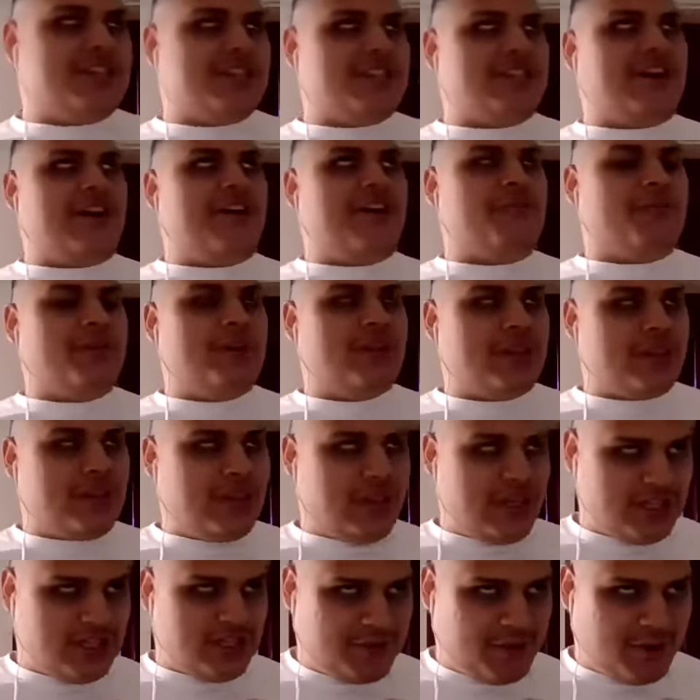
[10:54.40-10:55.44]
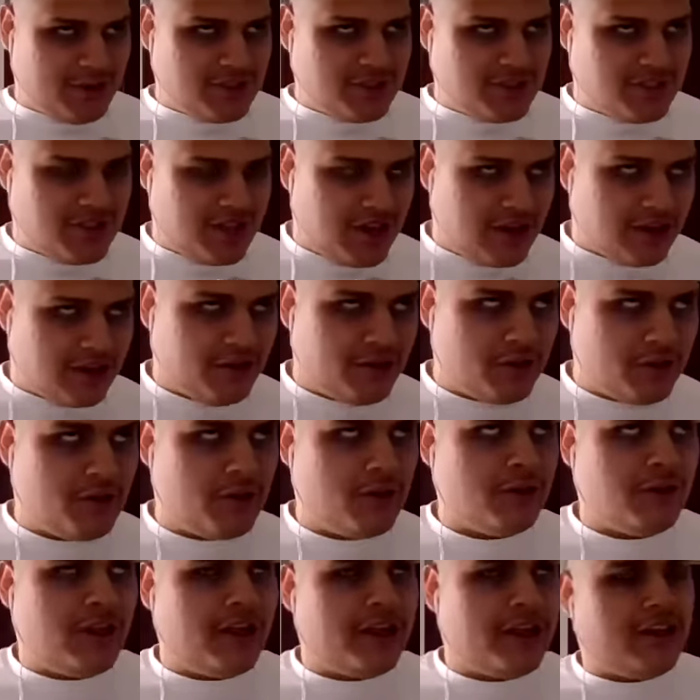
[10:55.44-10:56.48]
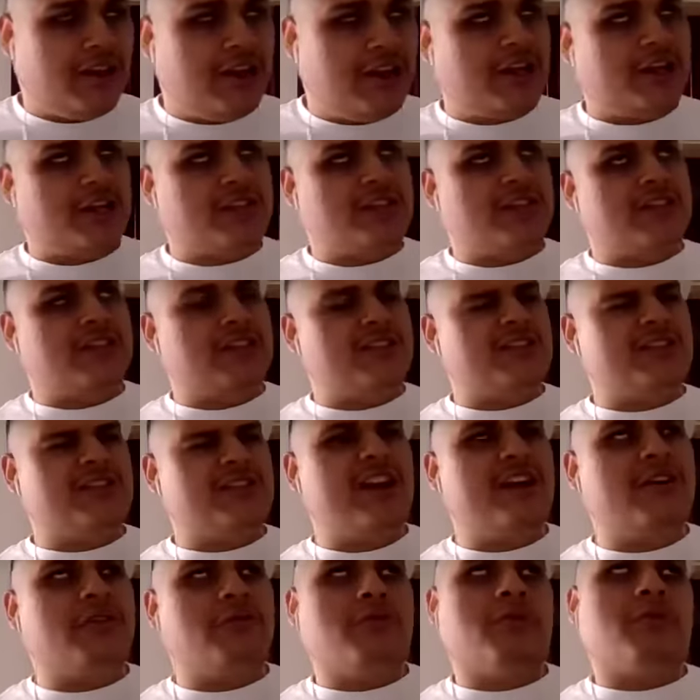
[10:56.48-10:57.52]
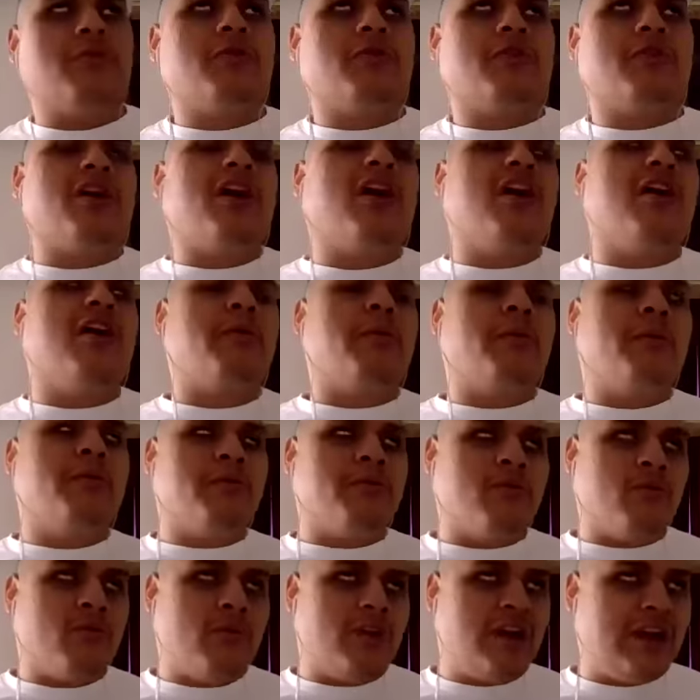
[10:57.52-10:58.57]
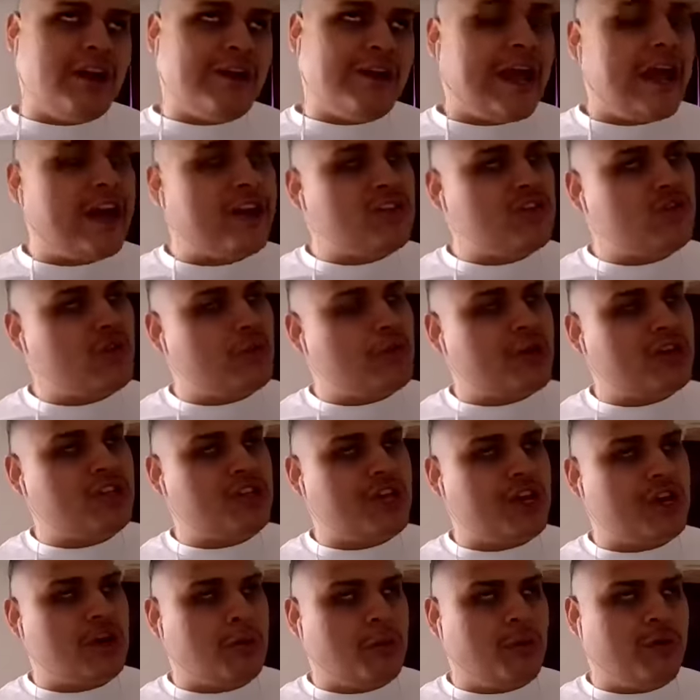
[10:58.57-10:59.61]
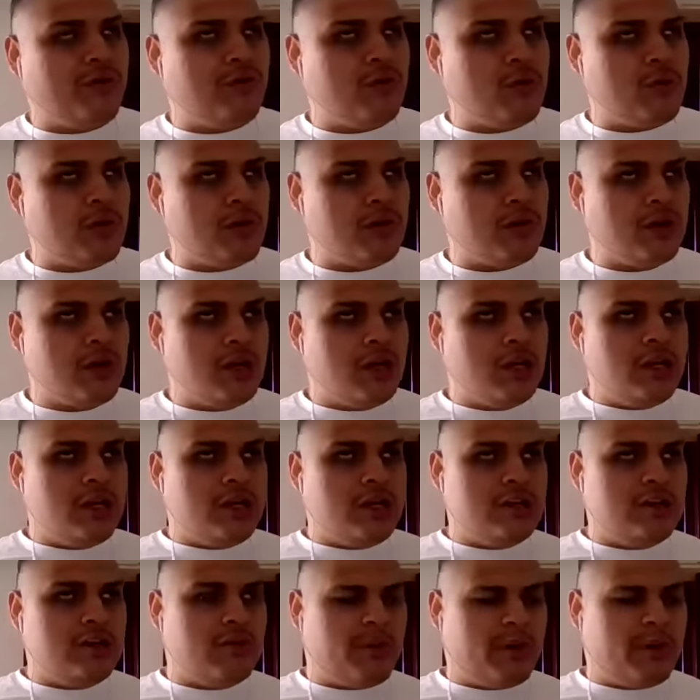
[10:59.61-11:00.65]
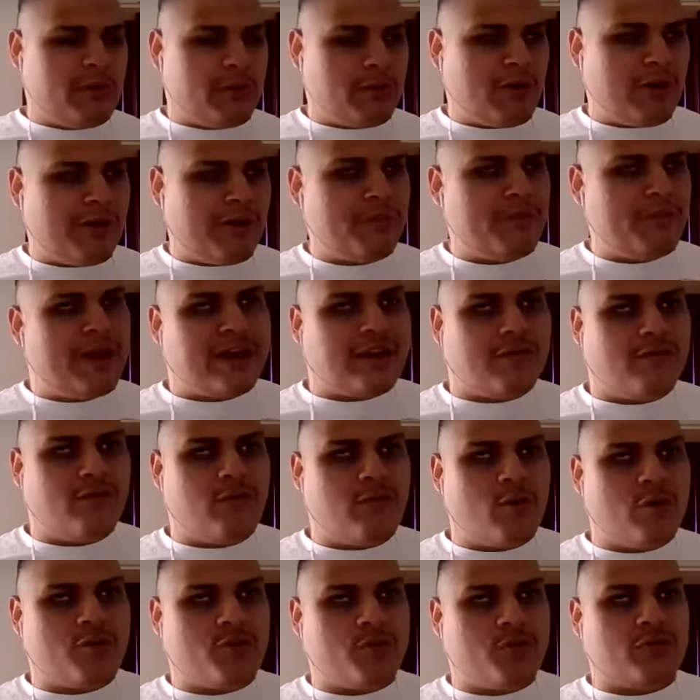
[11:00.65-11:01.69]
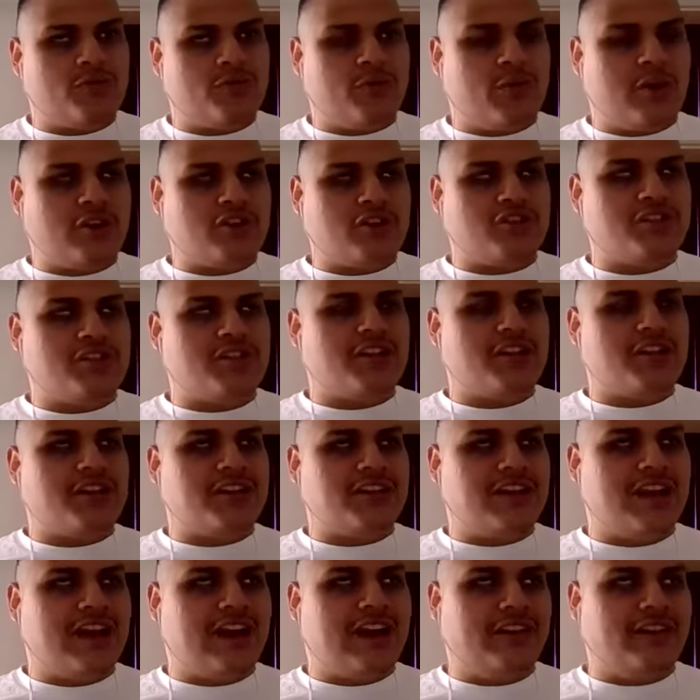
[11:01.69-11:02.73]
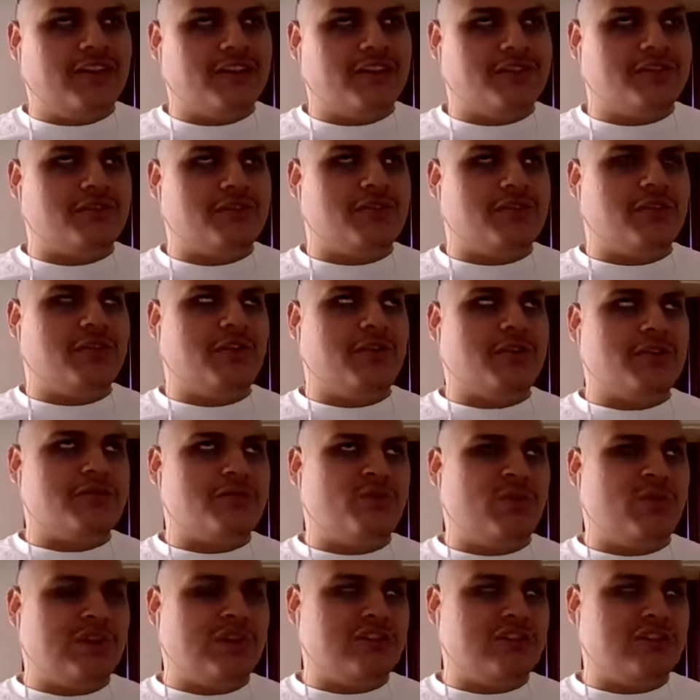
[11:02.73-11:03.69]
start with uh, sports talk a little. Like, like I said, this is not, um, when I had you on my channel before, you know, we were going back and forth with Washington and Dallas. You know, it's well